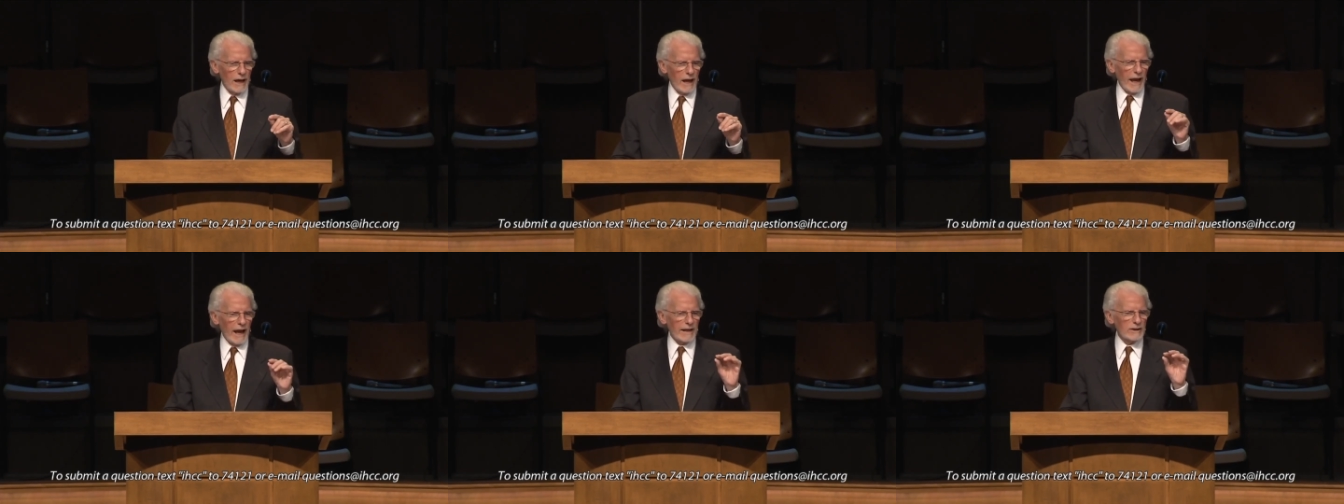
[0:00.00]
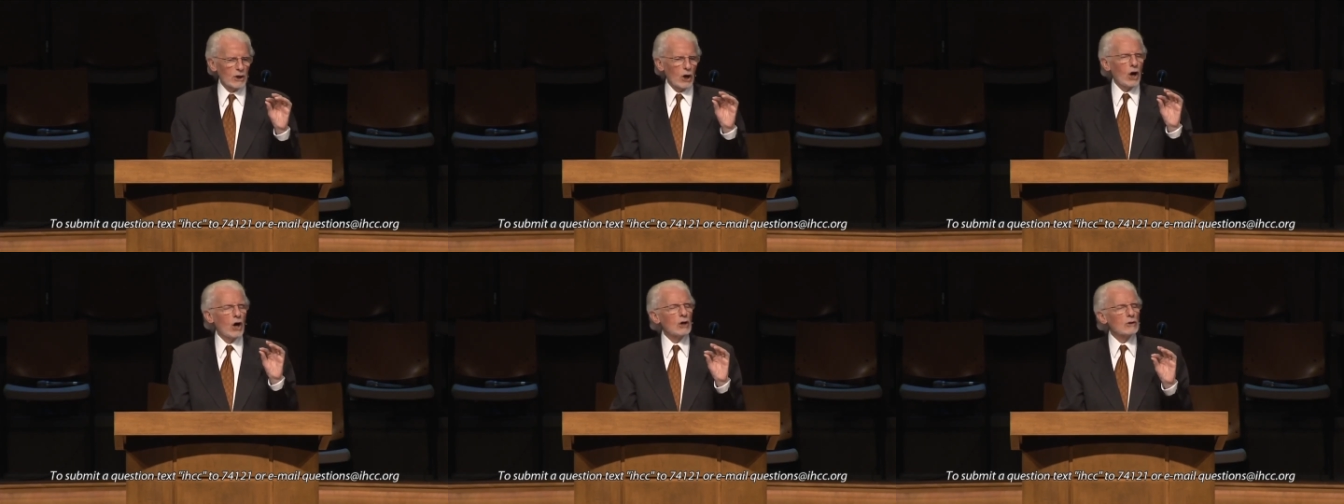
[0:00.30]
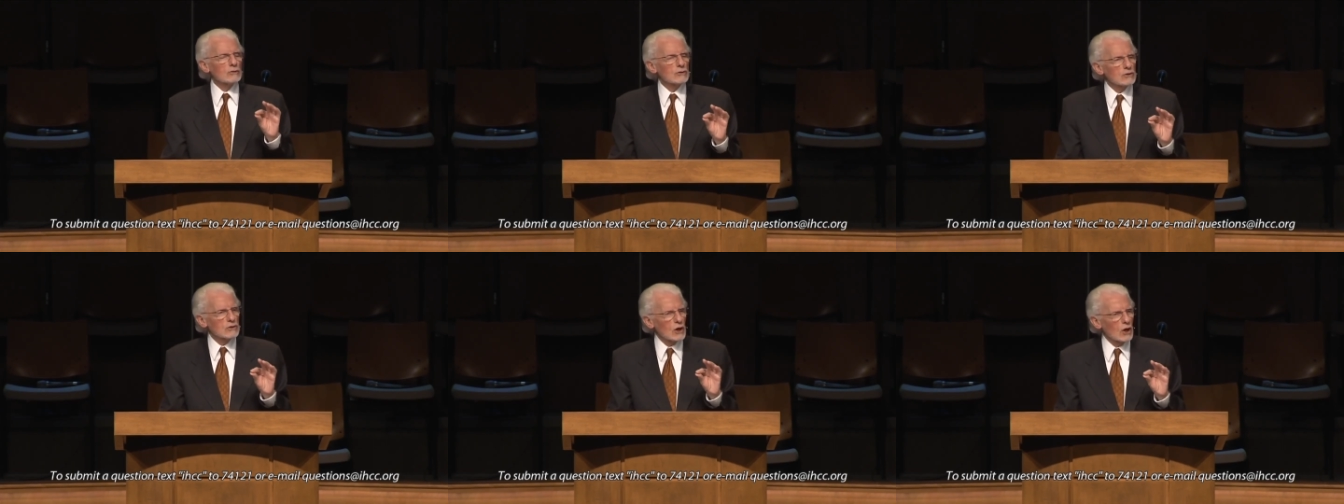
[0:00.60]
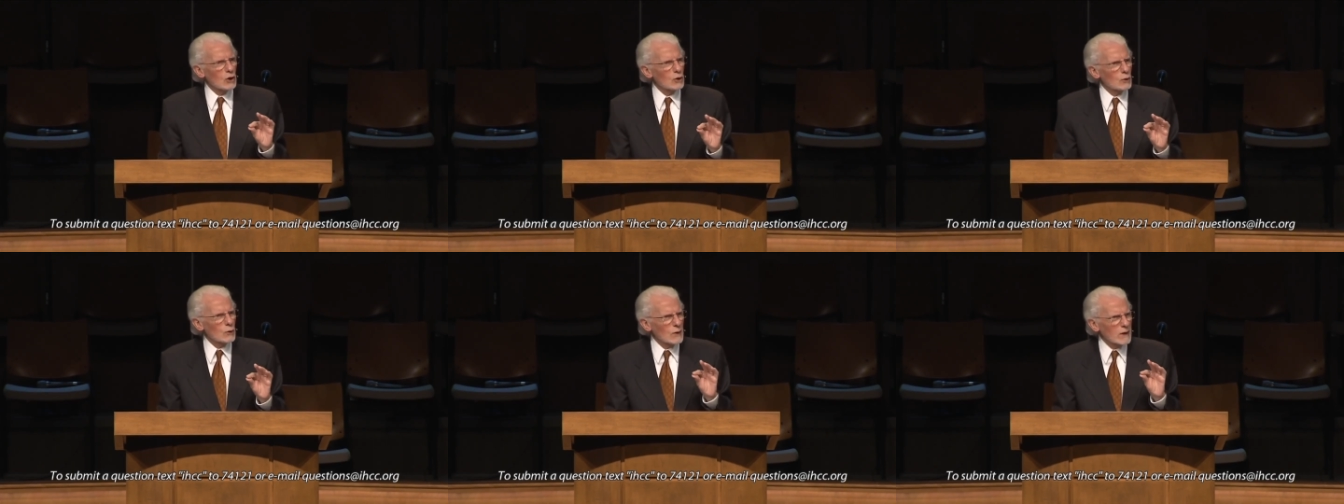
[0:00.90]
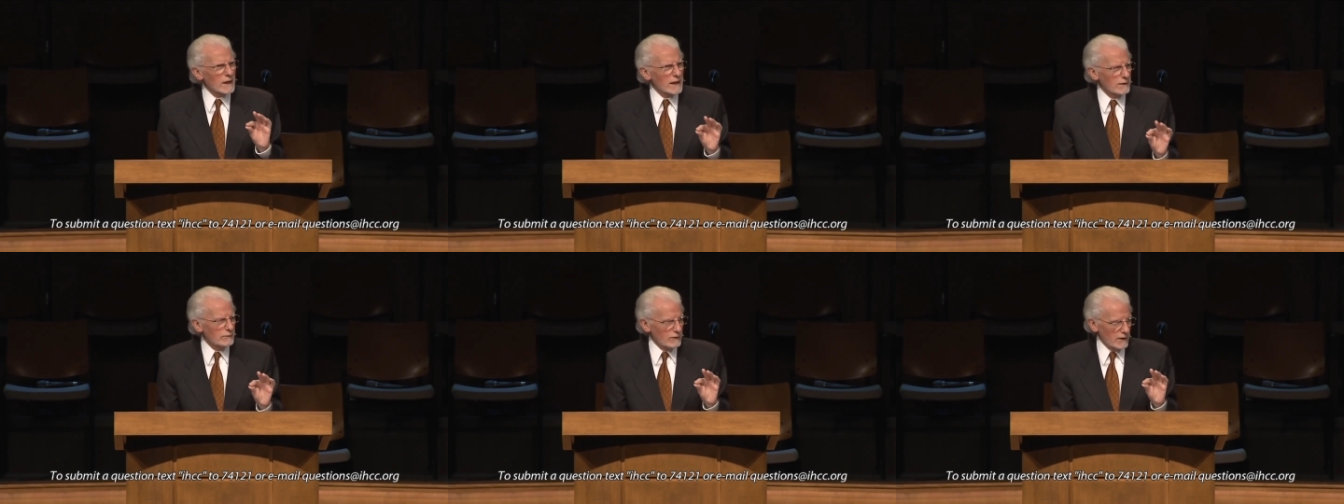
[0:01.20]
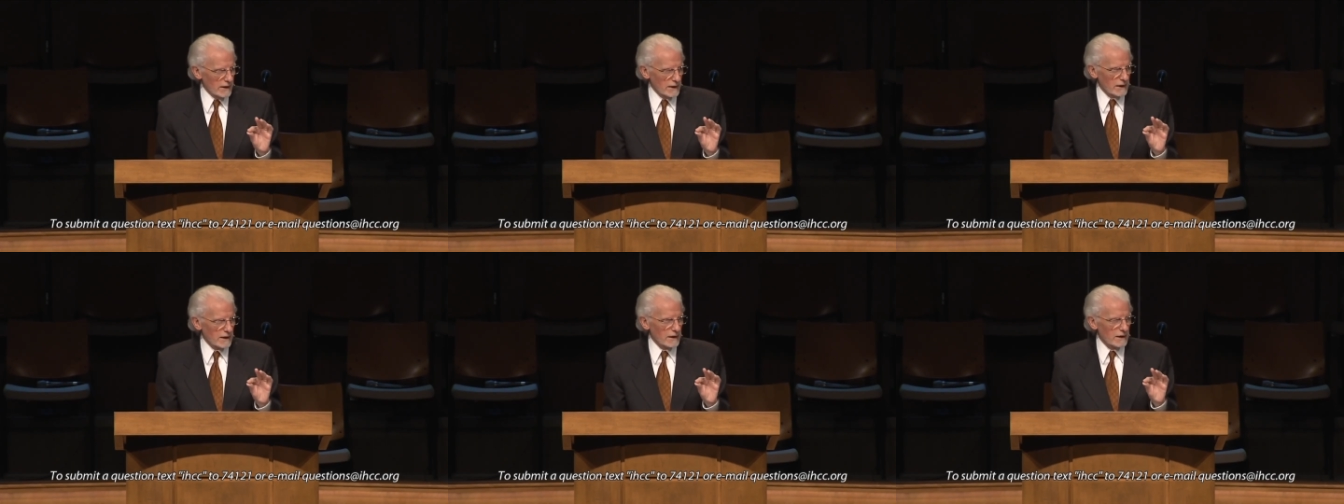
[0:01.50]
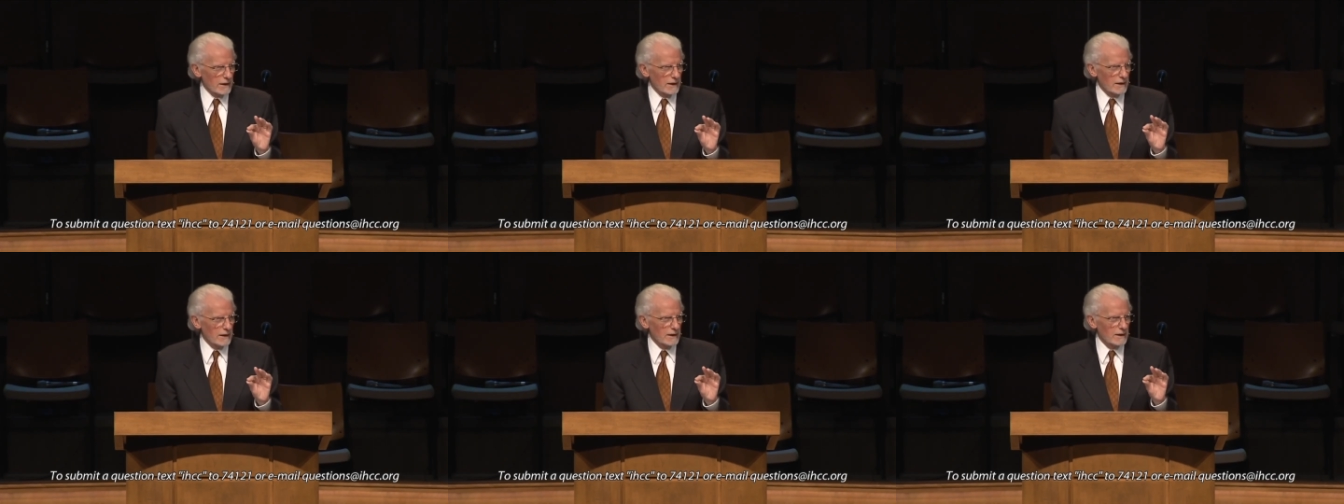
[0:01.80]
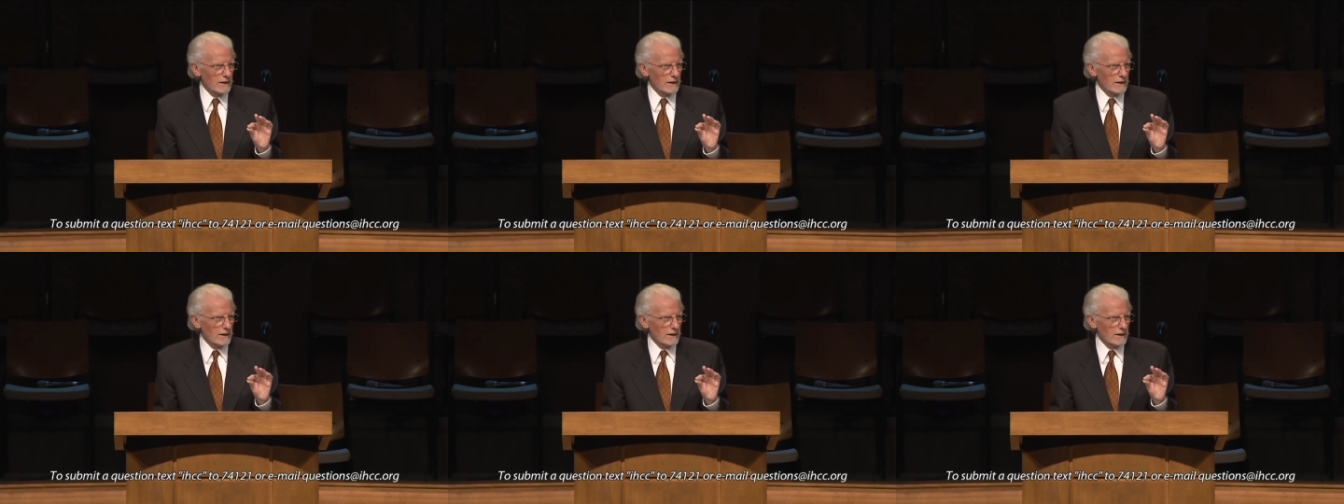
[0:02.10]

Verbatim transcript: and also living